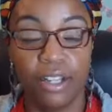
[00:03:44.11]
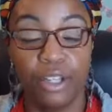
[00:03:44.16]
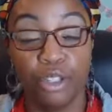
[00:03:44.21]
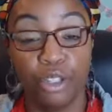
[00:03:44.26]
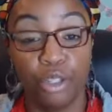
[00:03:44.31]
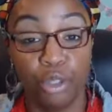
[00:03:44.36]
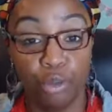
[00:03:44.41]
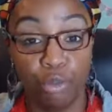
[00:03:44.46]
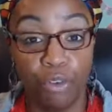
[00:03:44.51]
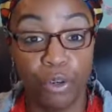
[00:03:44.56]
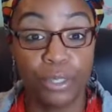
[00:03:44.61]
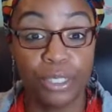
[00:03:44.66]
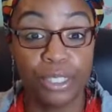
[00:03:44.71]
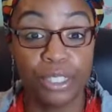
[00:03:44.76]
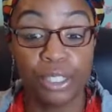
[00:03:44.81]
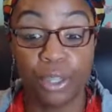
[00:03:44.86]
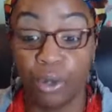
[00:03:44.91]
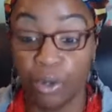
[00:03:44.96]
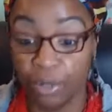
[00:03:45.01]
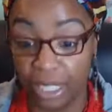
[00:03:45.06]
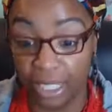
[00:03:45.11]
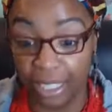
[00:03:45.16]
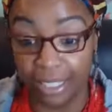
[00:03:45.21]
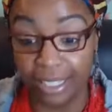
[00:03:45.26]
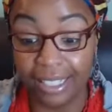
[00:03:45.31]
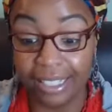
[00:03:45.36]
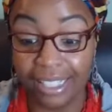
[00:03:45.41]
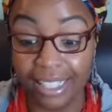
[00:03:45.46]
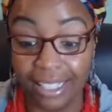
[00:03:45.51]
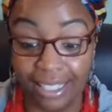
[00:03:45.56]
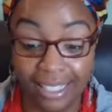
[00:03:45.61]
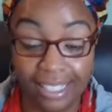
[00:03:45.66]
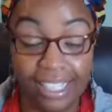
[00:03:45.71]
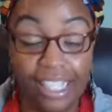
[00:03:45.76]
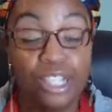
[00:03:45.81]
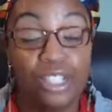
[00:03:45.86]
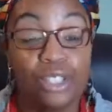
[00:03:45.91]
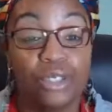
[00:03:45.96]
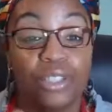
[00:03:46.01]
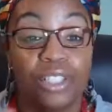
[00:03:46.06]
You focus on getting this done
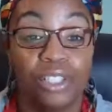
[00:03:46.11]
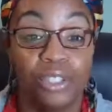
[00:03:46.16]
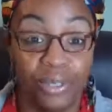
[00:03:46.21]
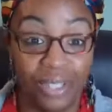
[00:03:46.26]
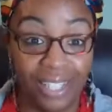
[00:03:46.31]
so that you